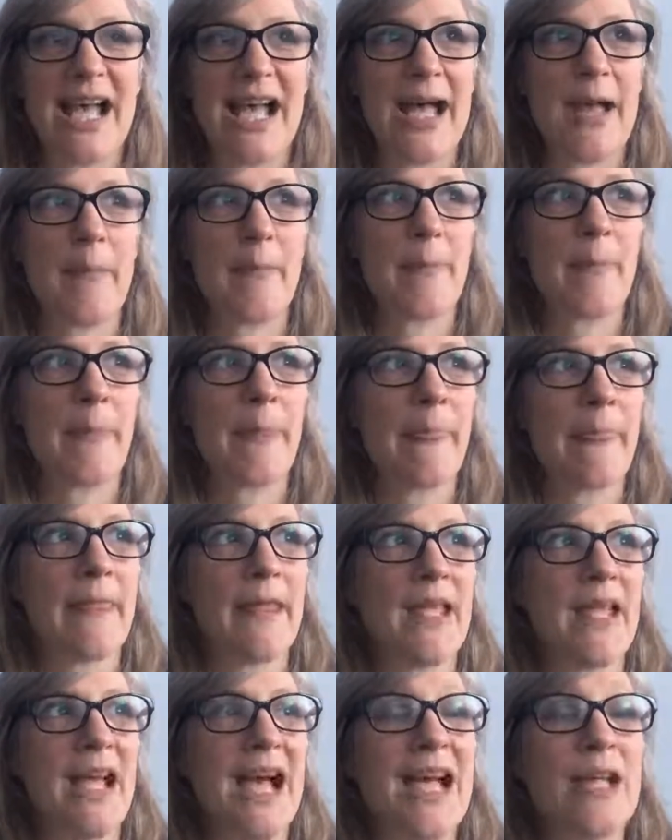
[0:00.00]
And
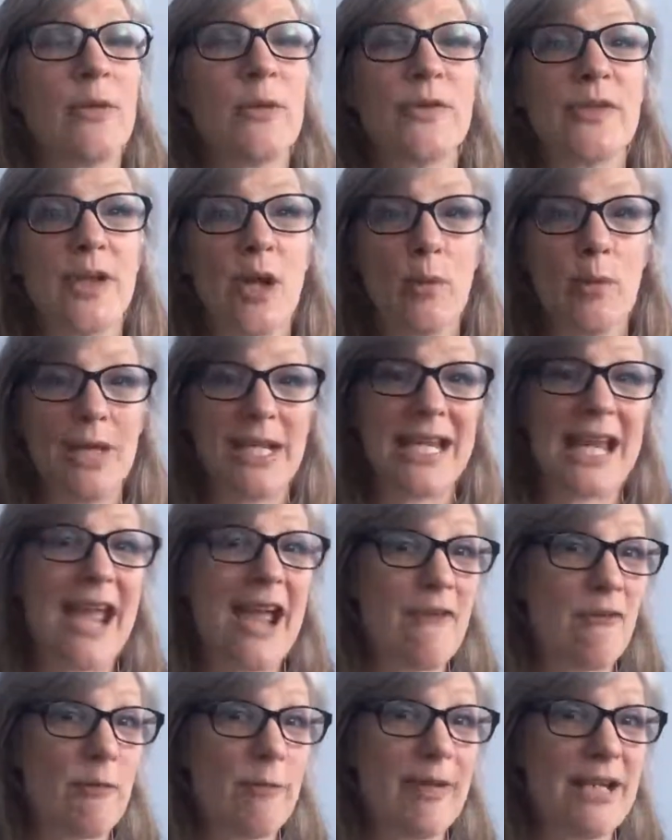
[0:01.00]
also I want to get
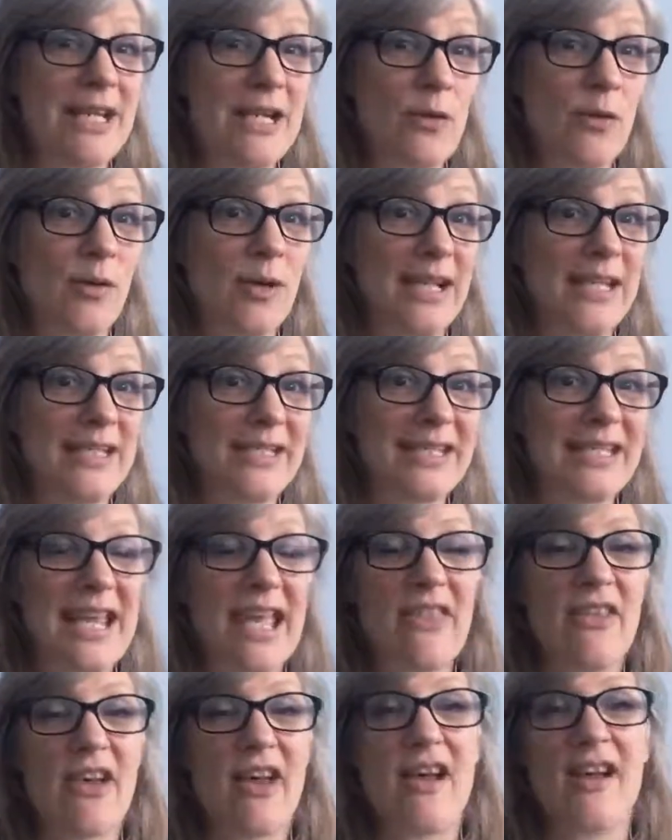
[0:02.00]
everybody all in
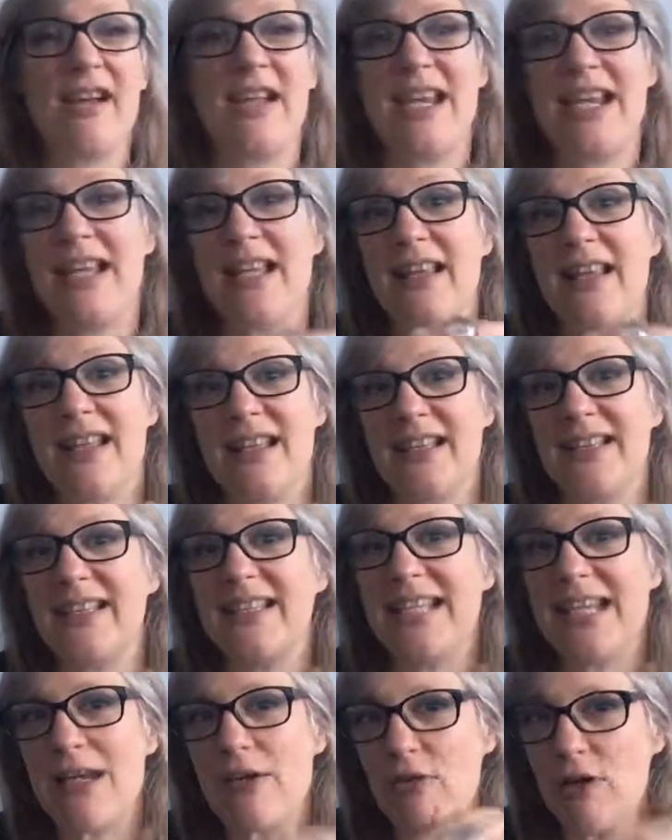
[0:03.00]
together in the
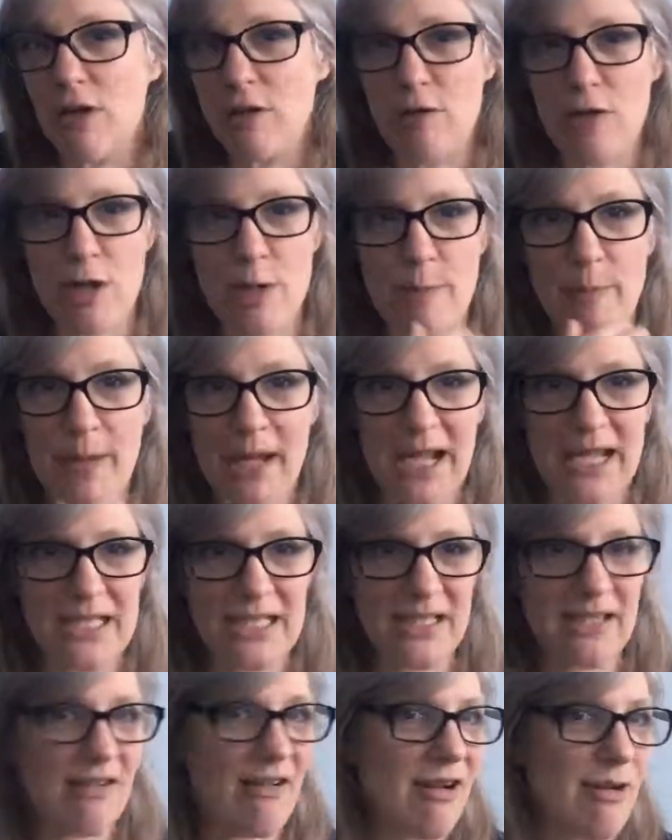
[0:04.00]
secret group,
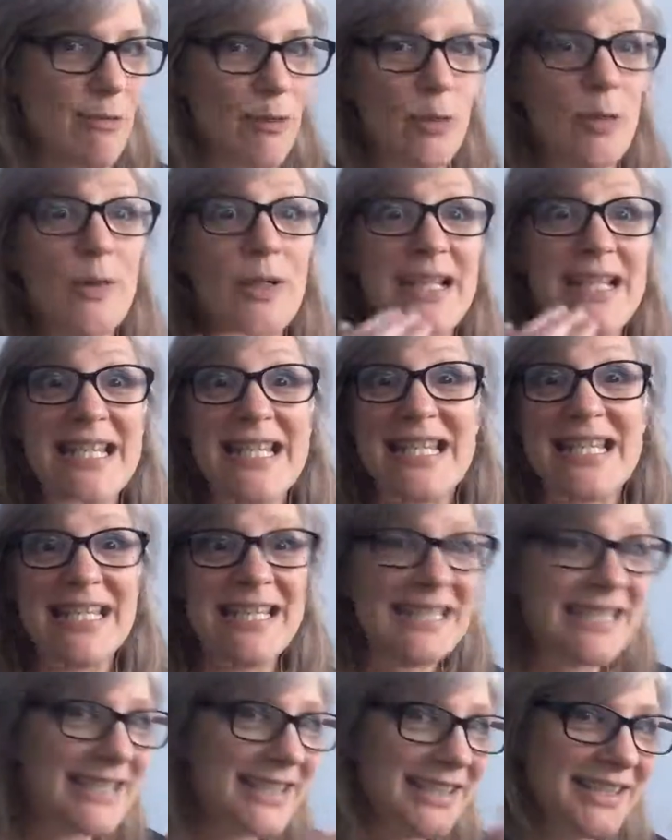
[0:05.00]
and I will
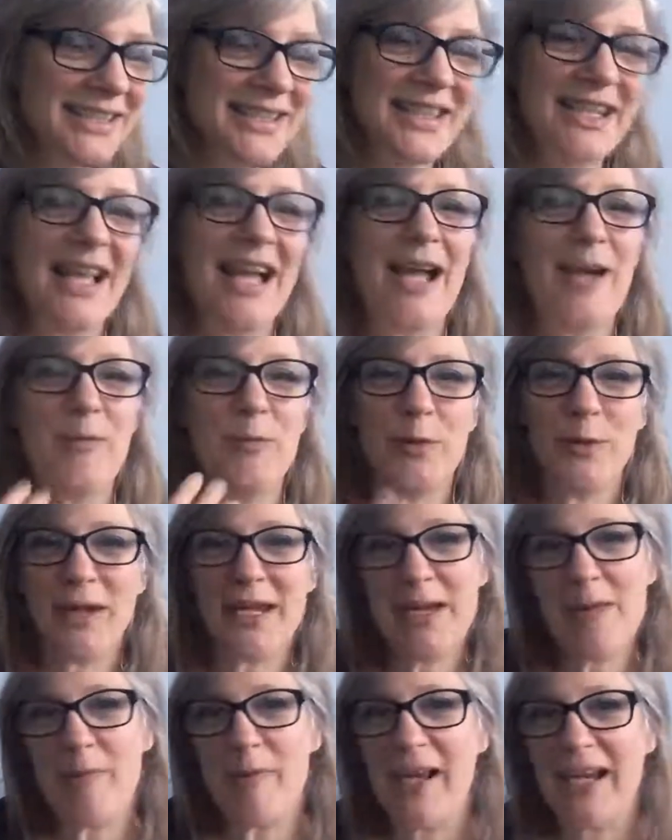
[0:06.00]
lead and we'll
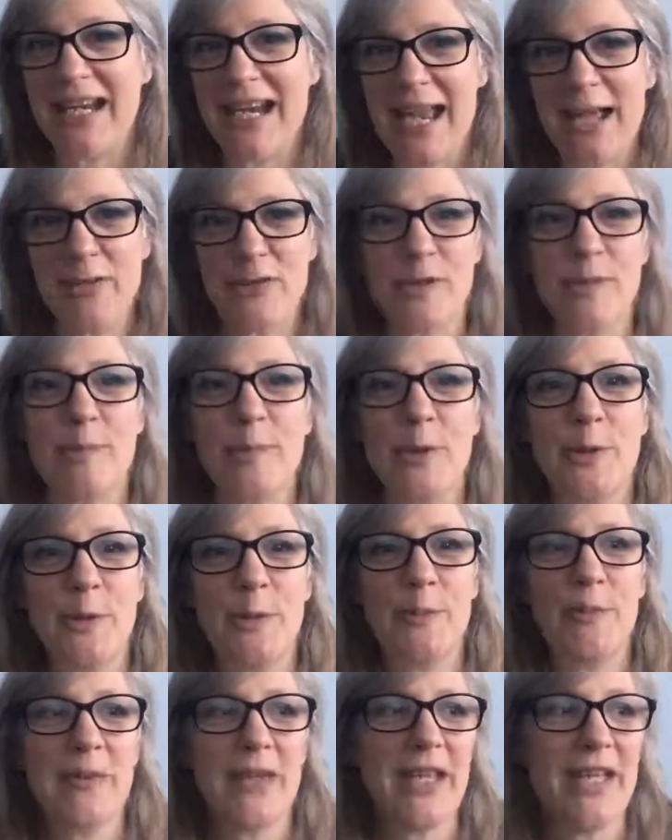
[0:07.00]
keep it
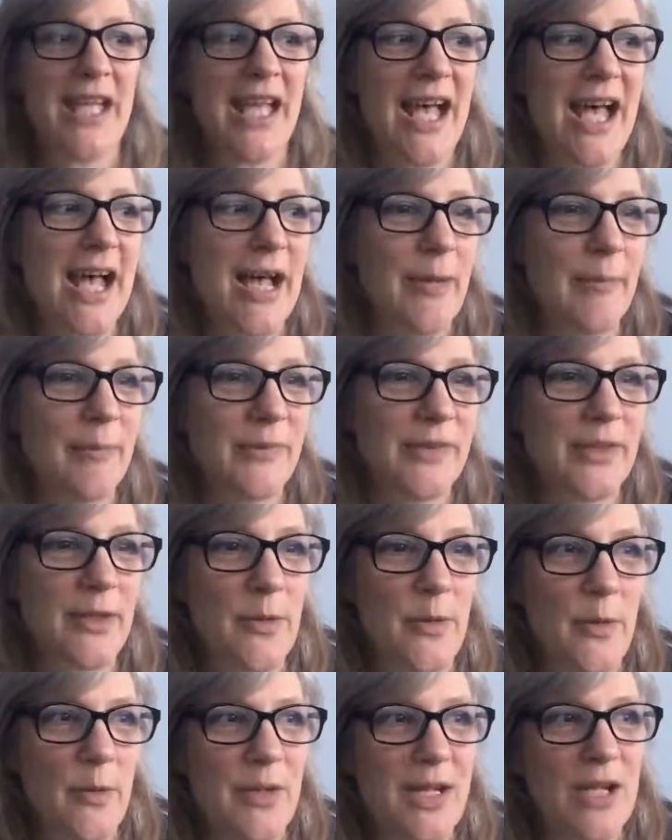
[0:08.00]
accountable, so
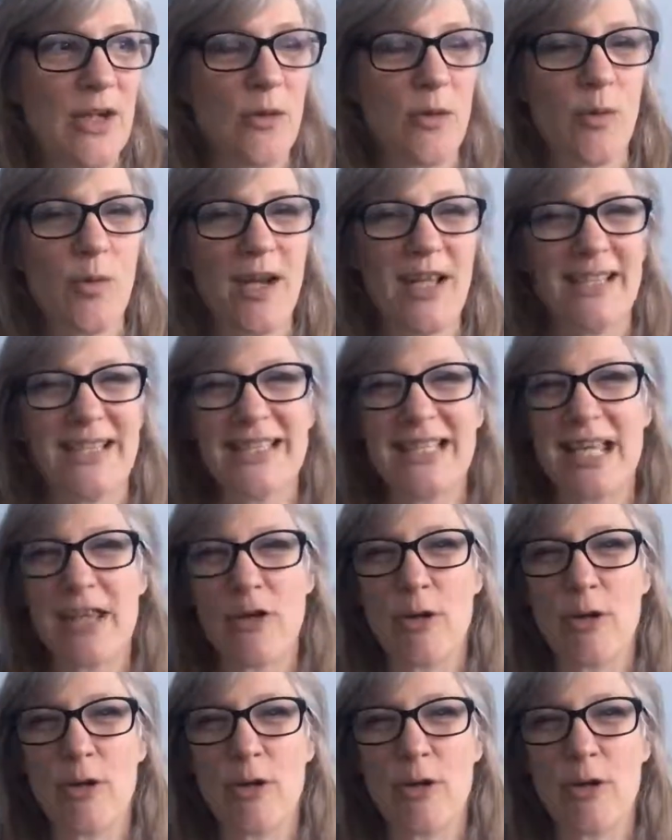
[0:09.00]
that we can all learn together.